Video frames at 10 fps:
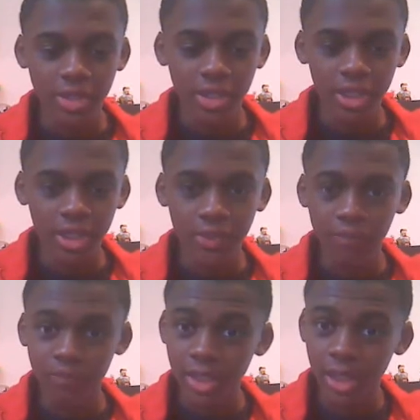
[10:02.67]
the
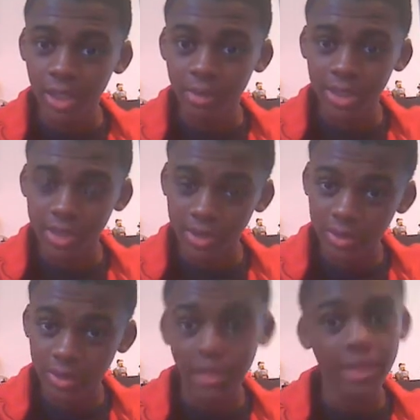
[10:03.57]
Autobots are
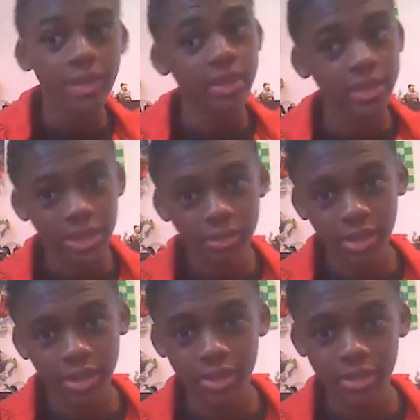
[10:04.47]
good, the
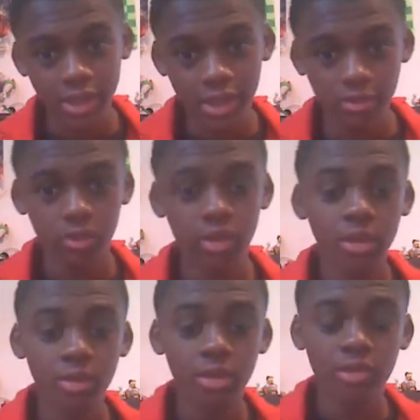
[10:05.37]
Decepticons are evil.
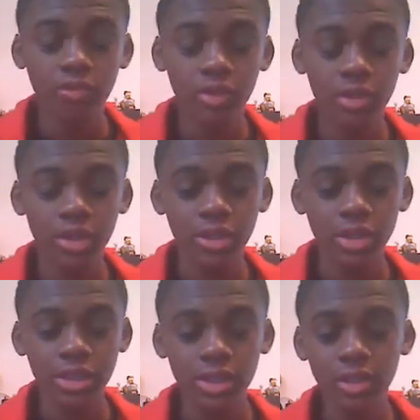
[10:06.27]
And before he
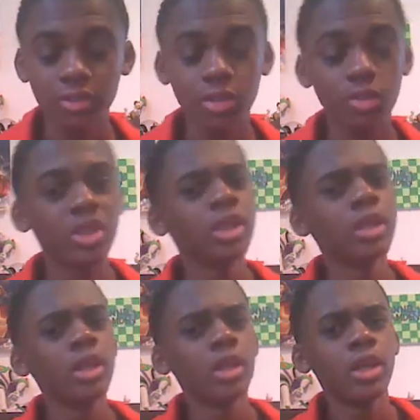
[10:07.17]
tries to tell anyone,
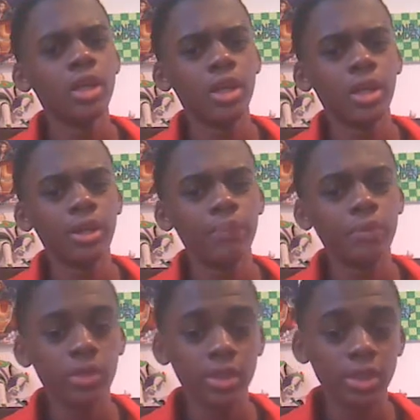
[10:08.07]
one
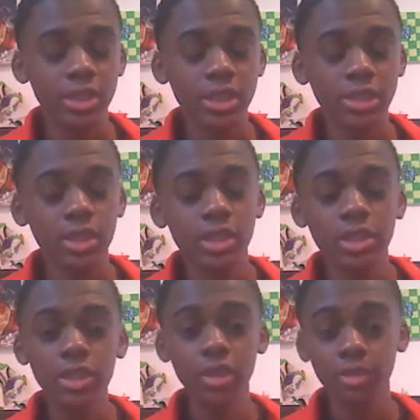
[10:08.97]
of the Decepticons
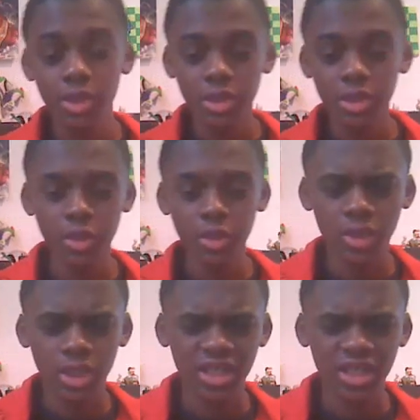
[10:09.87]
turn him into